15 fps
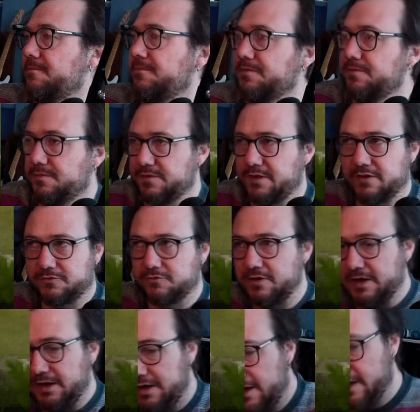That's
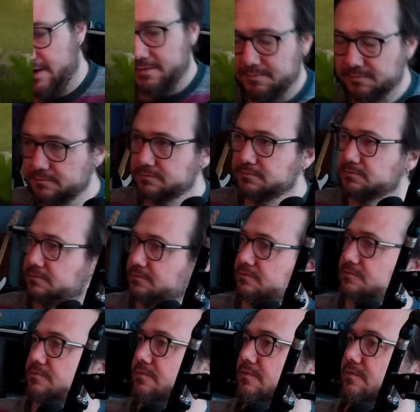really neat.
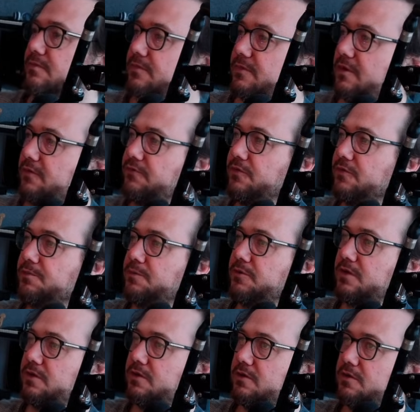That feels pretty
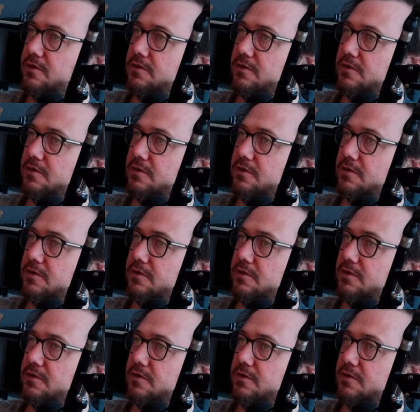good.